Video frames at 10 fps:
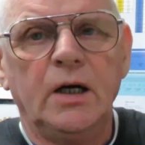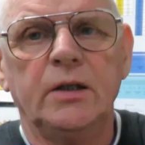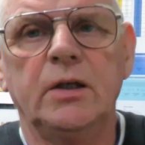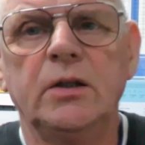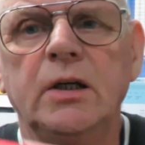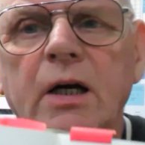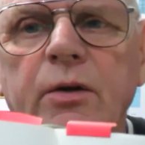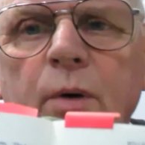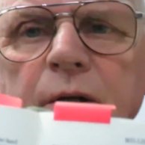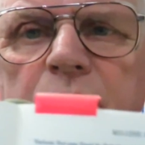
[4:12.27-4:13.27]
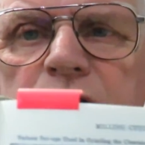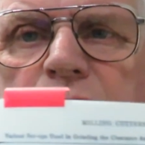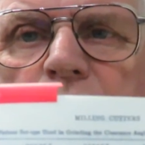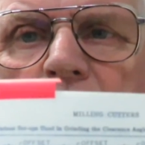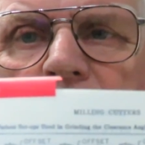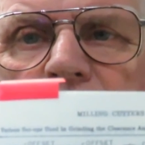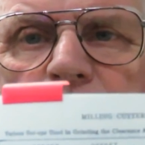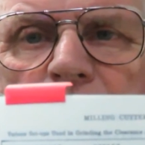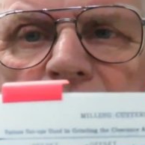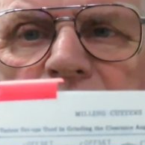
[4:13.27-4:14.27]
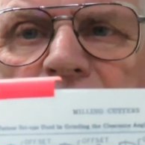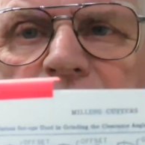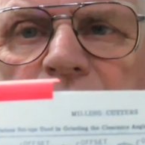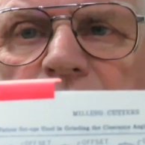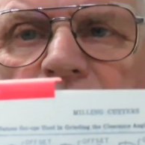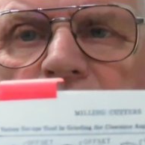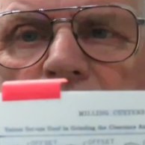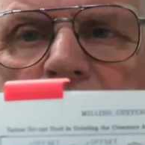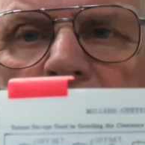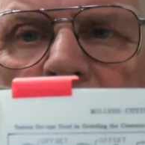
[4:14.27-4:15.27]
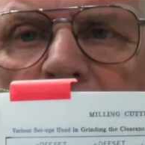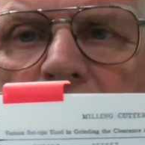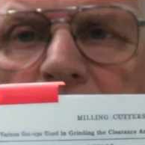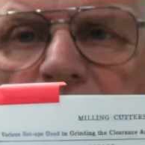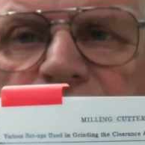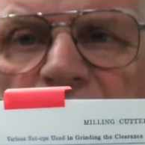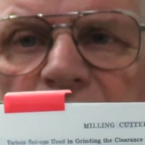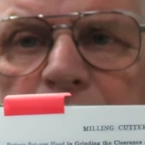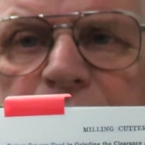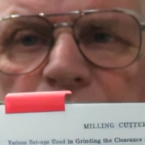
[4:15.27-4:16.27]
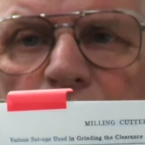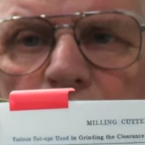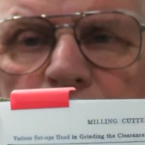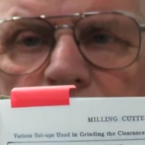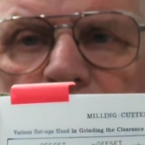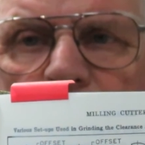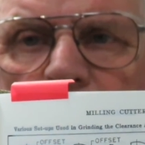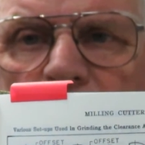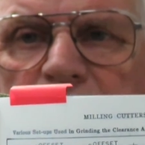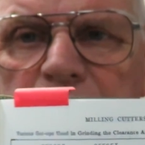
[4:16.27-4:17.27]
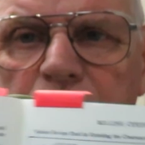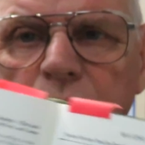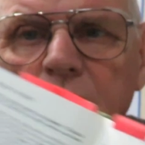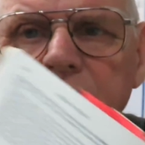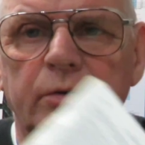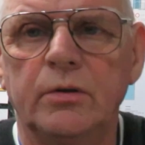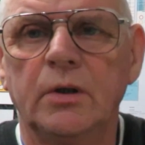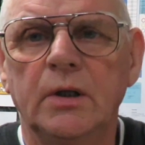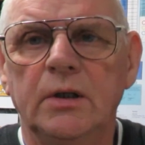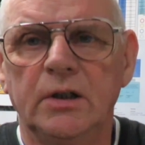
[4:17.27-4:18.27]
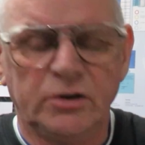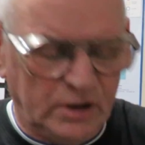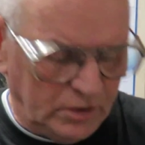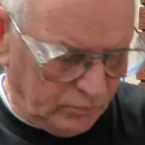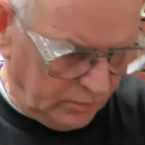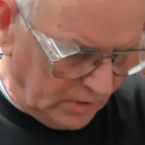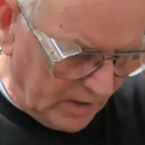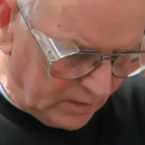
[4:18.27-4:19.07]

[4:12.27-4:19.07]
And then the other one is grinding, milling cutters, setups for the tool and cutter grinder, etc., the